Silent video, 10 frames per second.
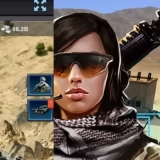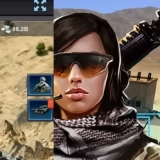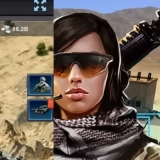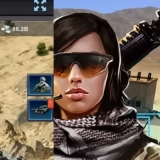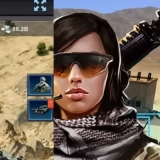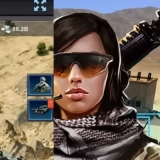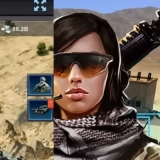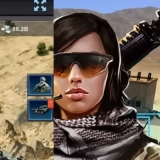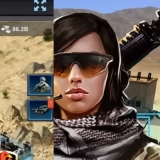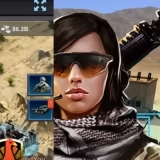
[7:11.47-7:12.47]

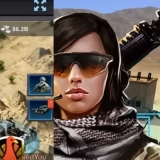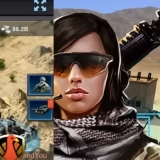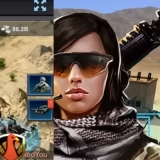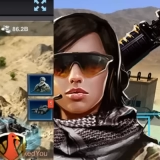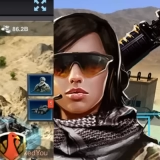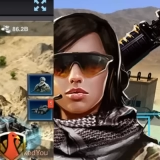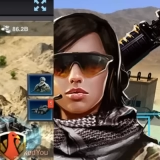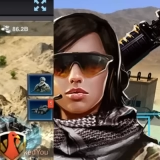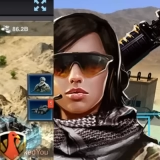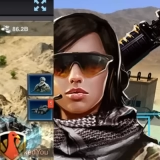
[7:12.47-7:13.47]

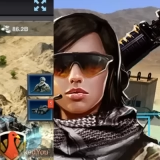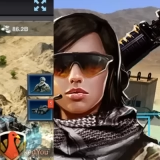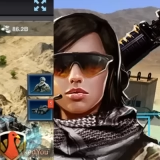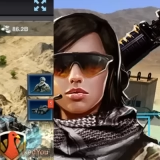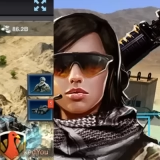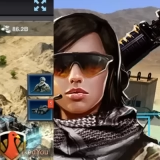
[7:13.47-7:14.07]
(silence)